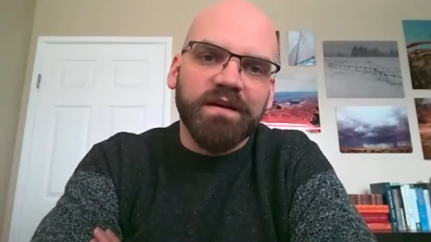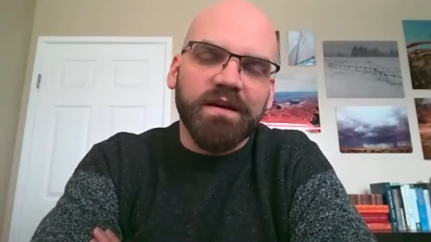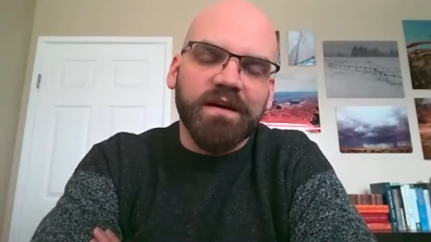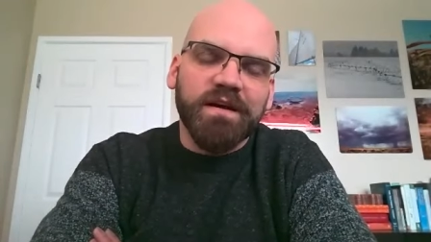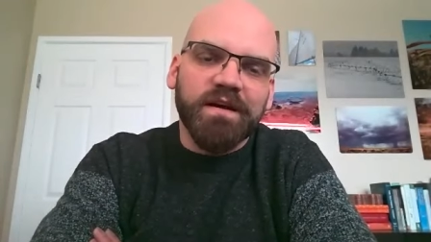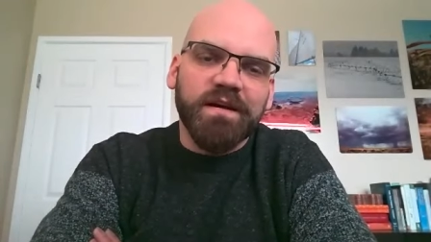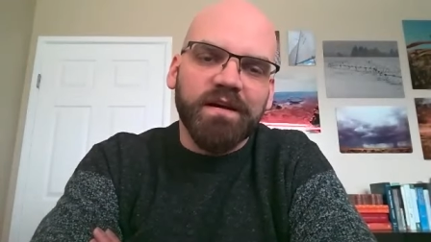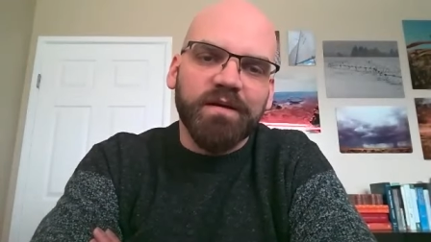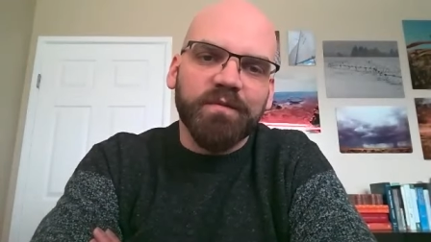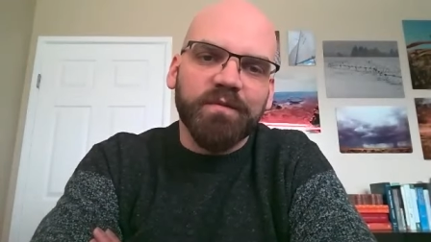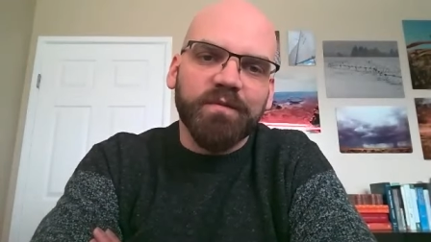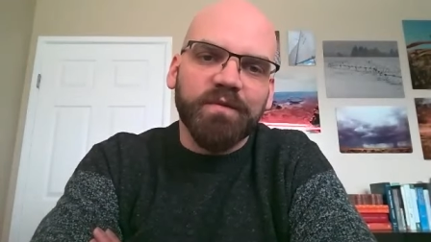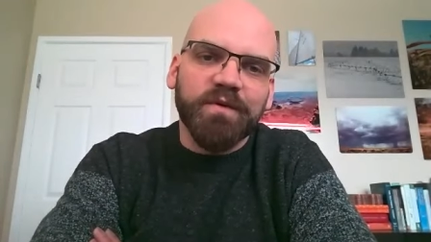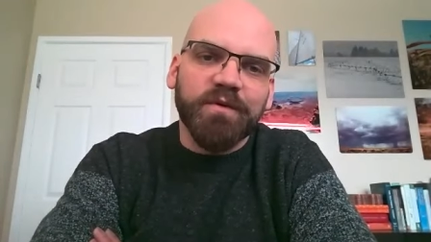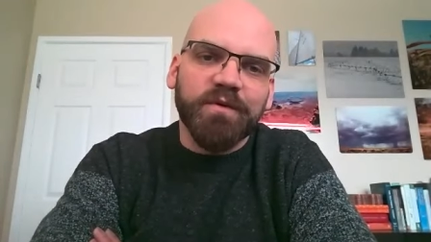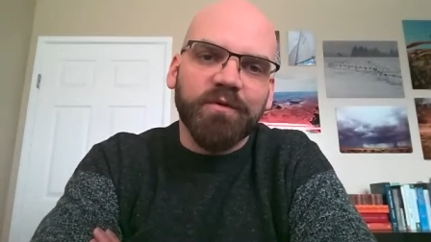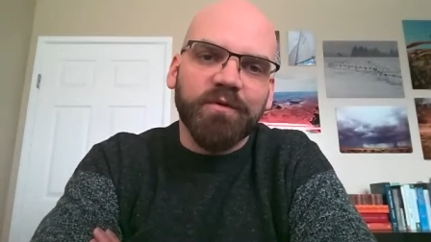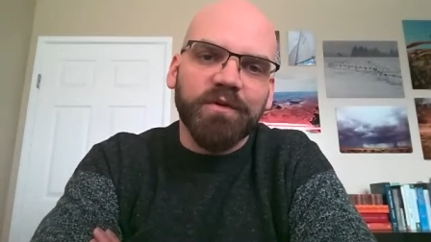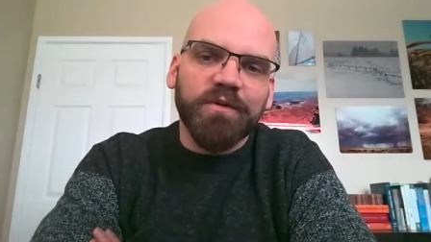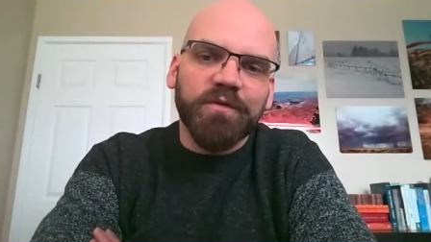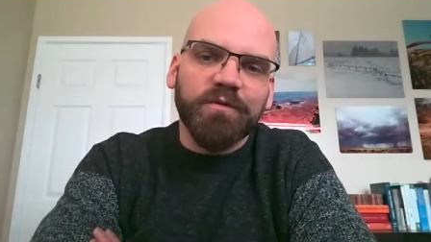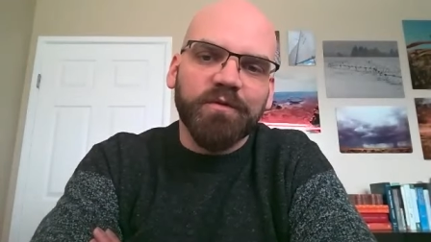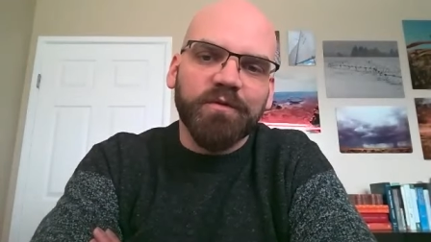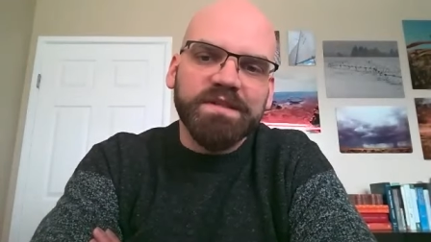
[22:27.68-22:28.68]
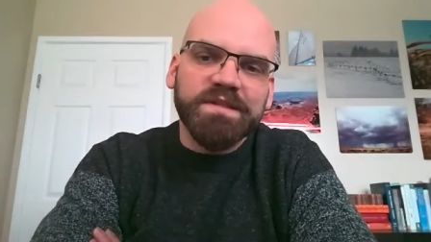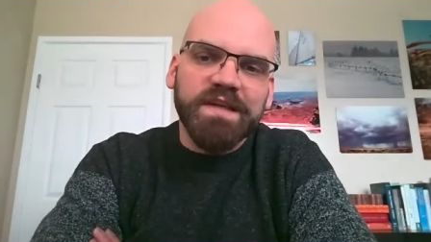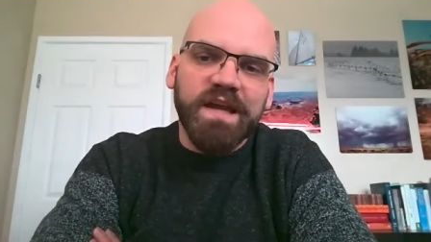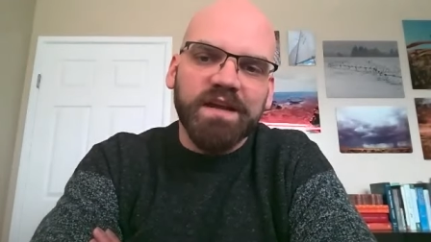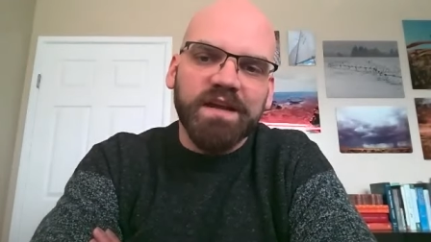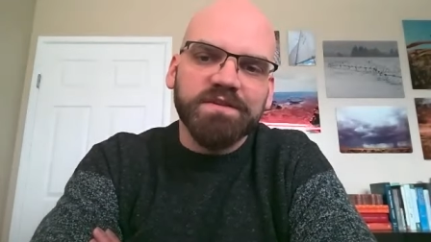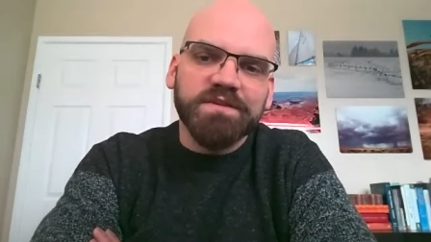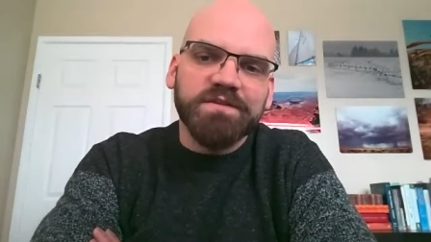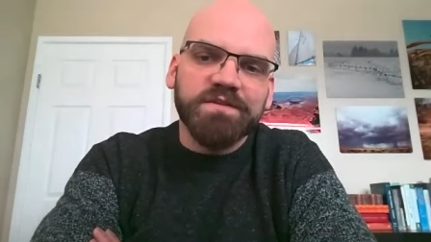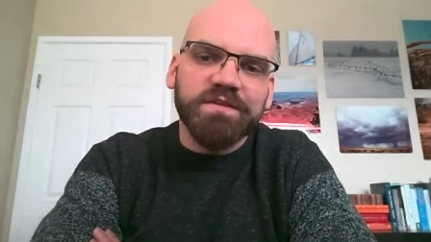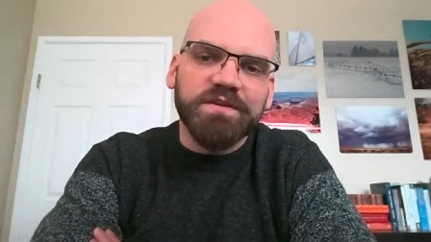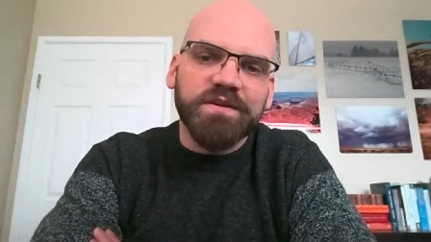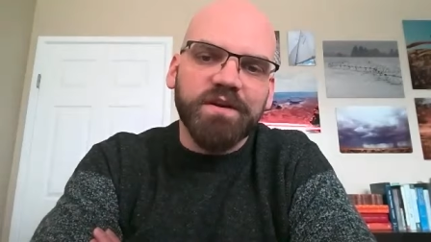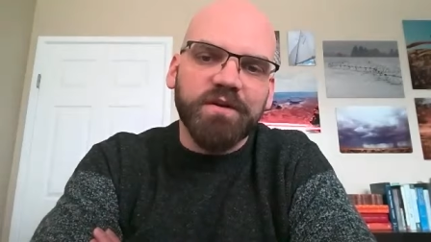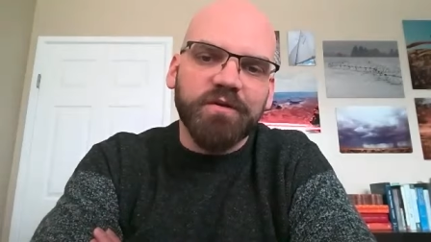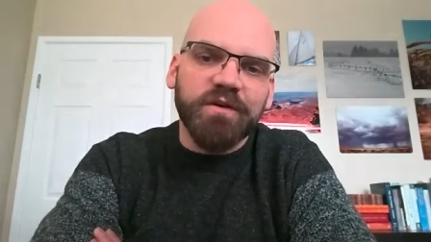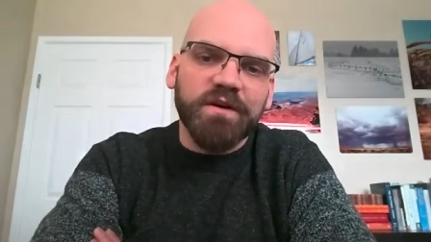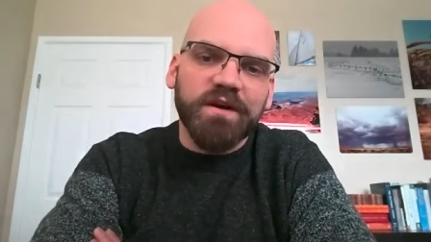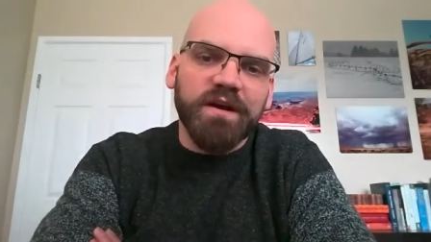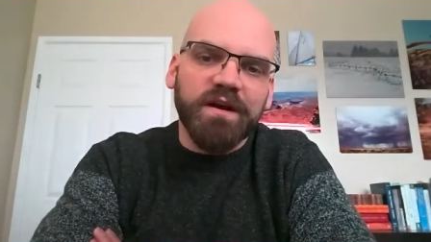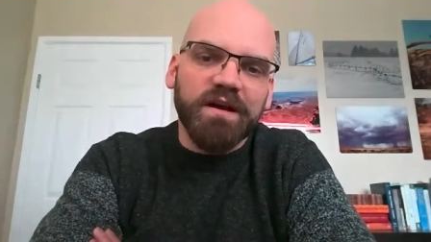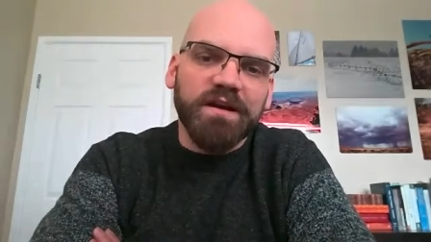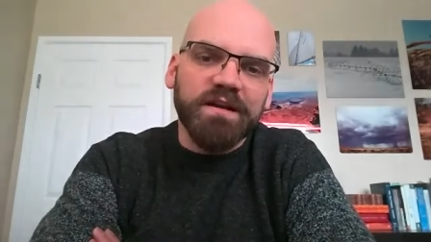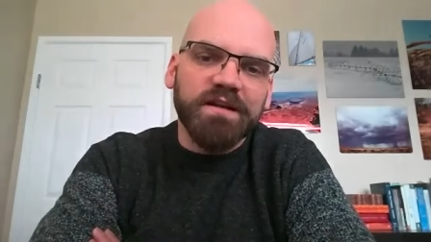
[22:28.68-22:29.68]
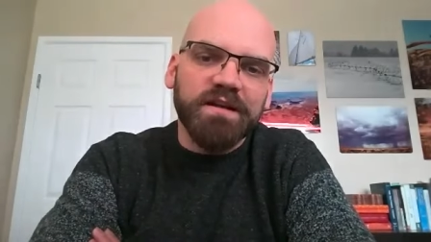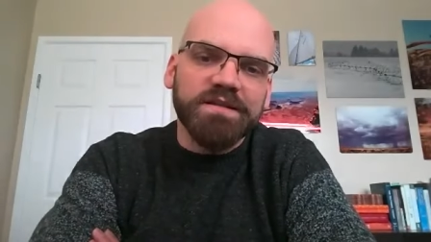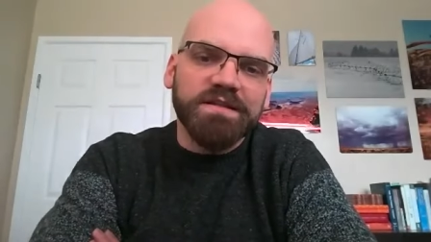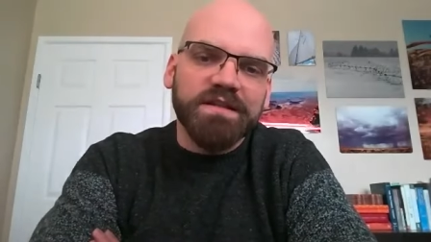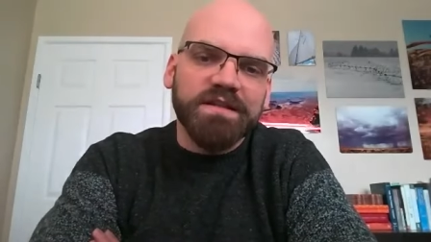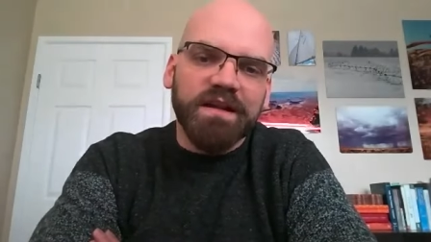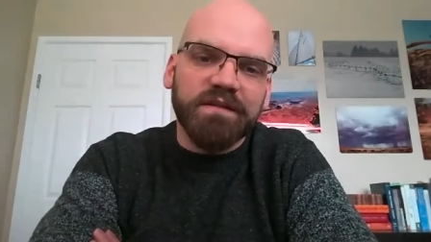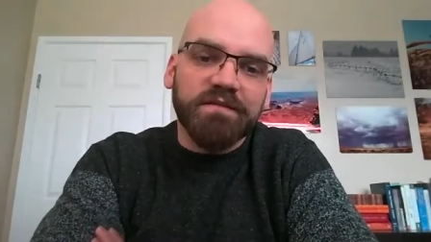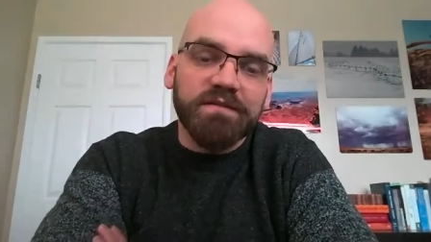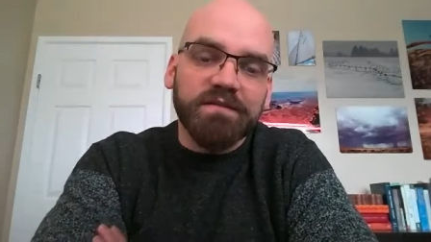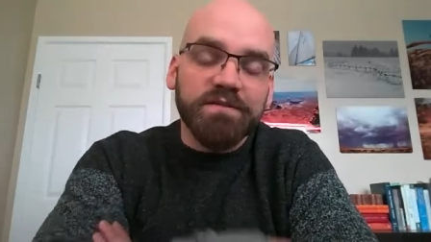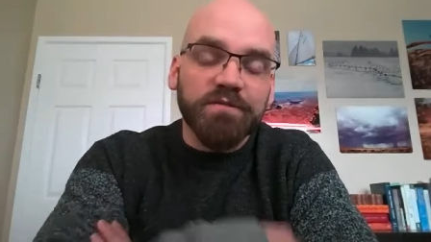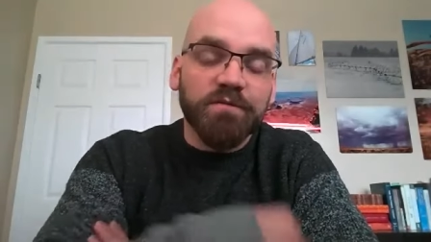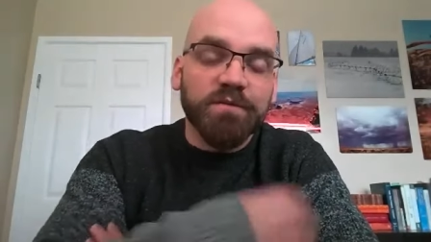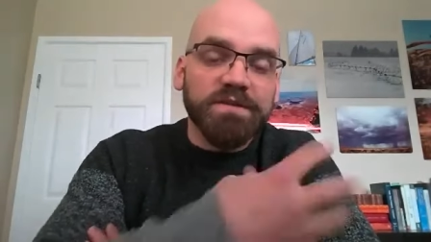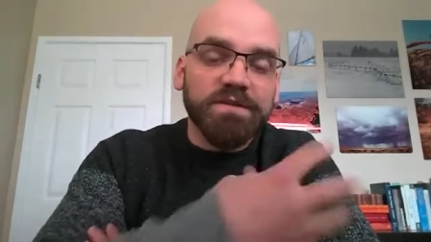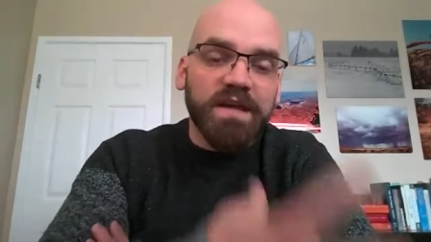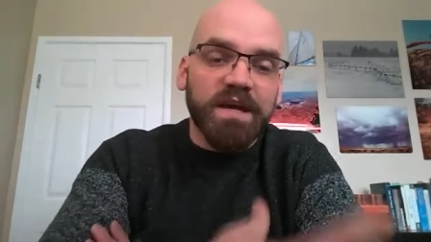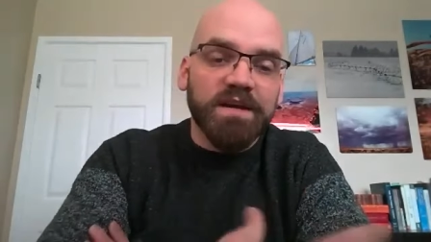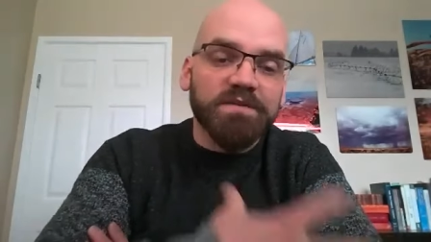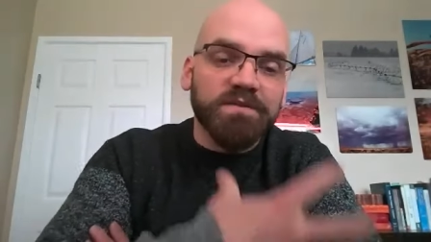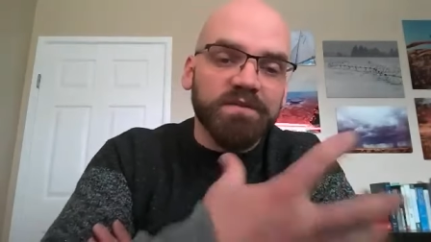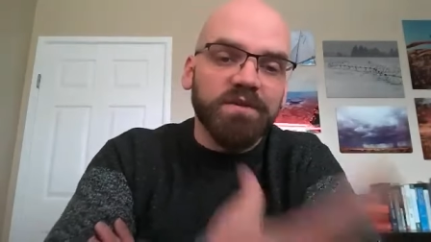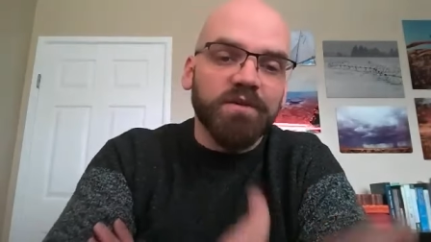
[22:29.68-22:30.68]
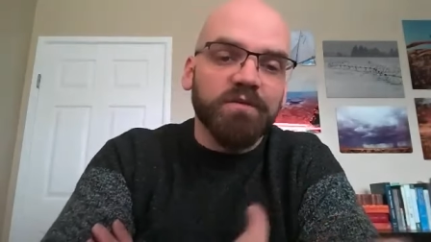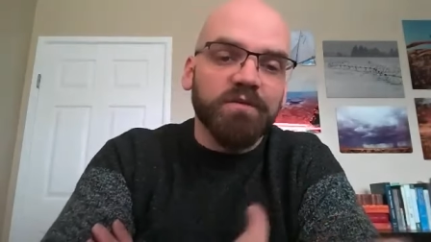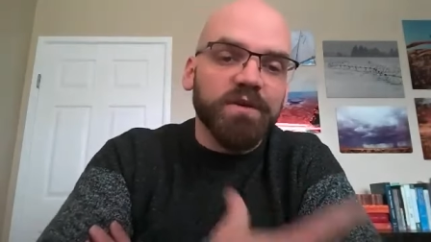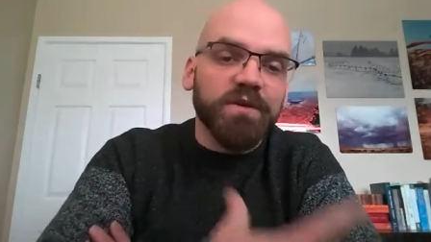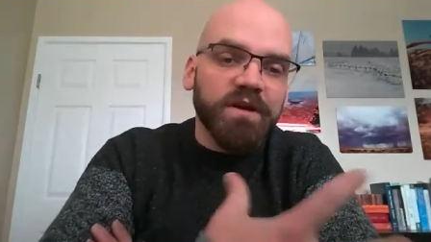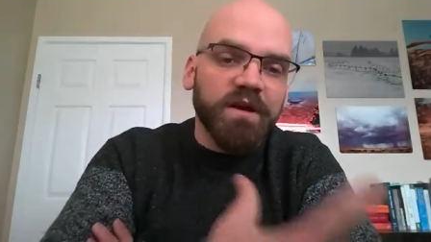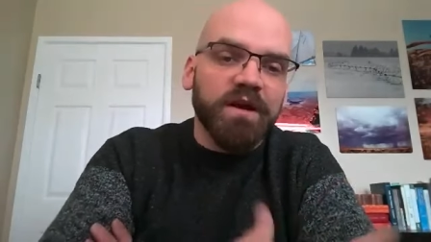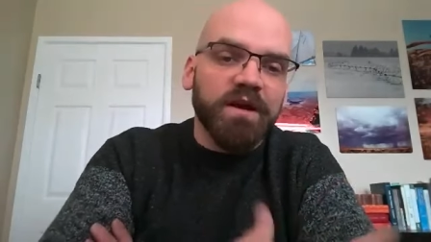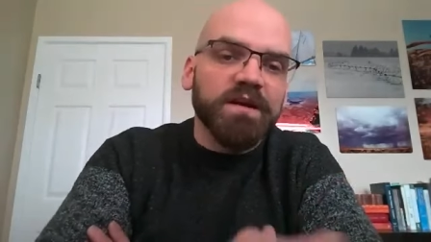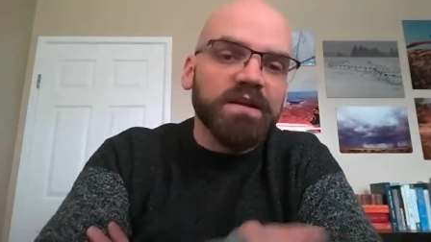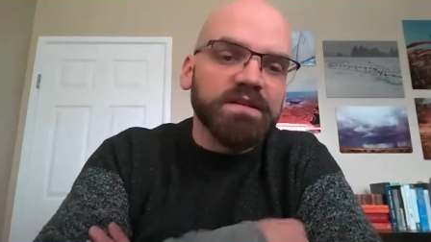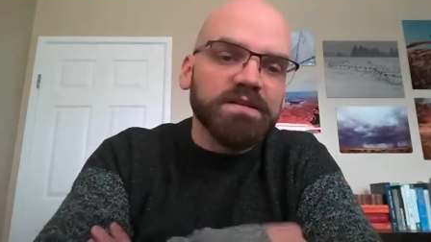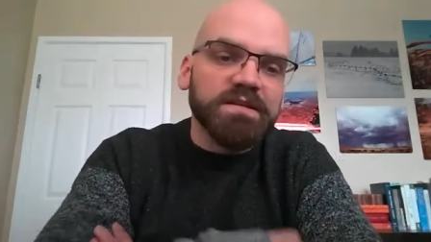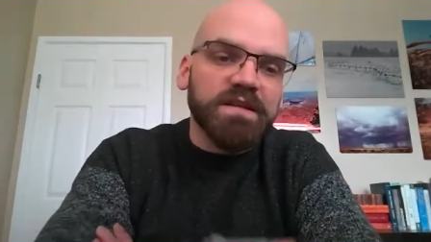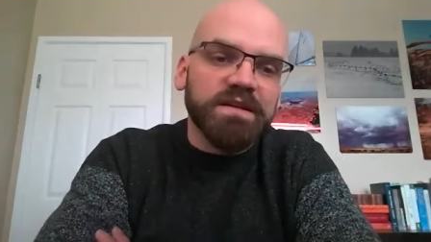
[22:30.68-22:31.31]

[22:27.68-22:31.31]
um, with what's actually going on inside of us or what's actually going on in,